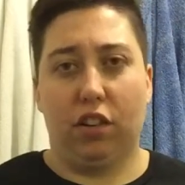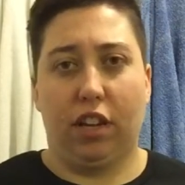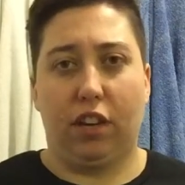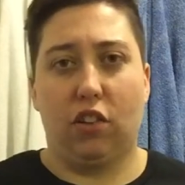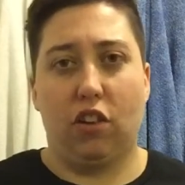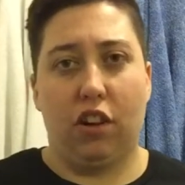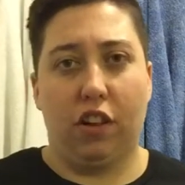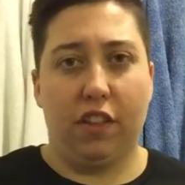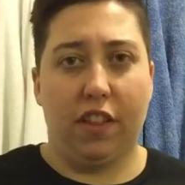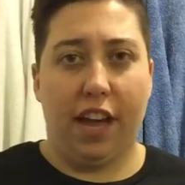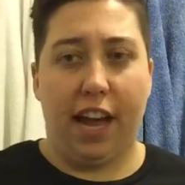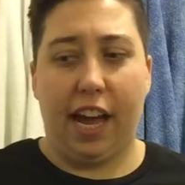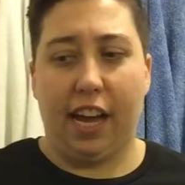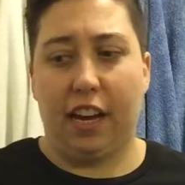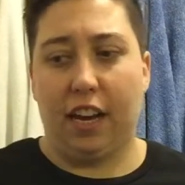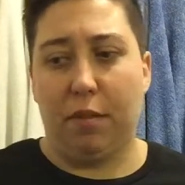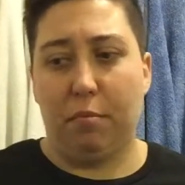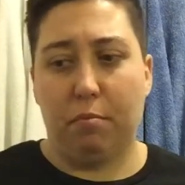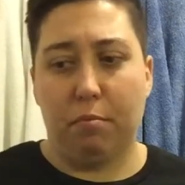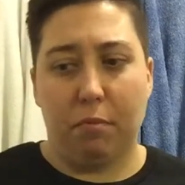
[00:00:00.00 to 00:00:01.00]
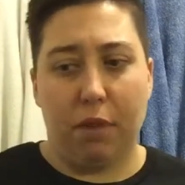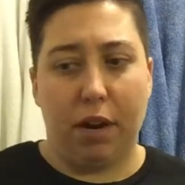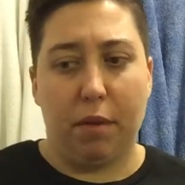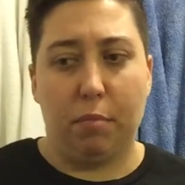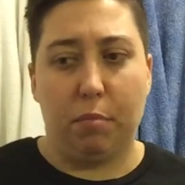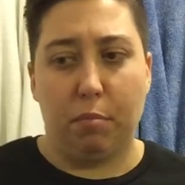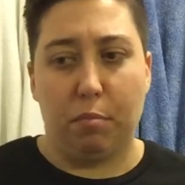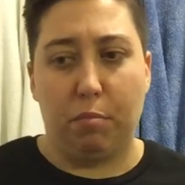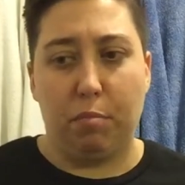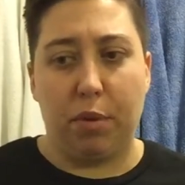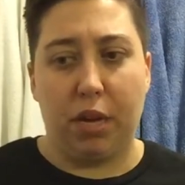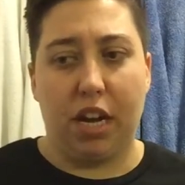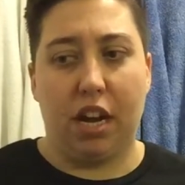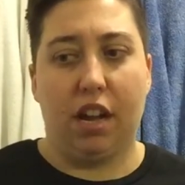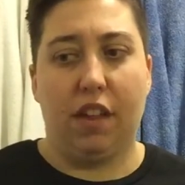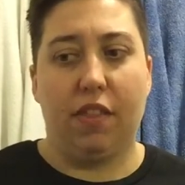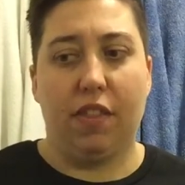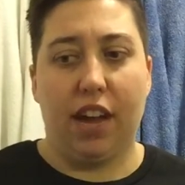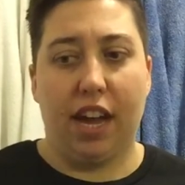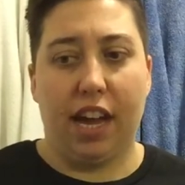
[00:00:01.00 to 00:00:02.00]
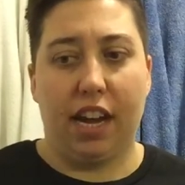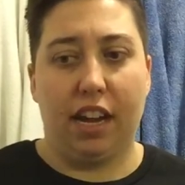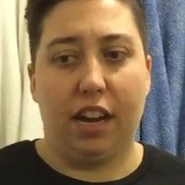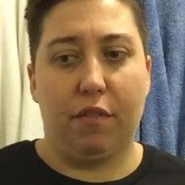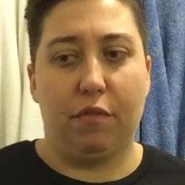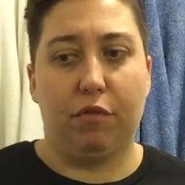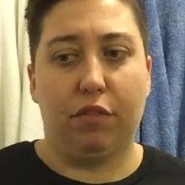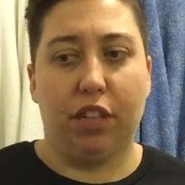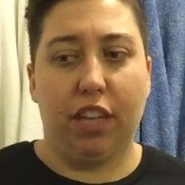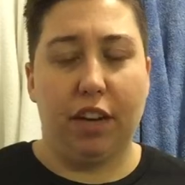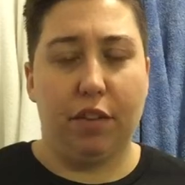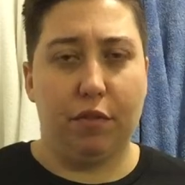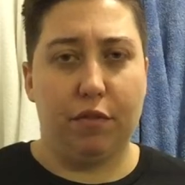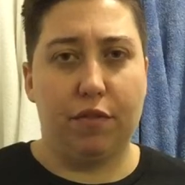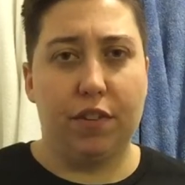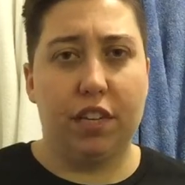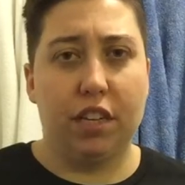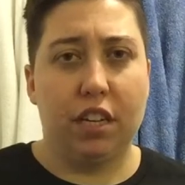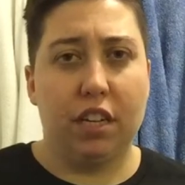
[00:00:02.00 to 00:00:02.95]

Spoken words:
all that. I'm beyond that. I've lived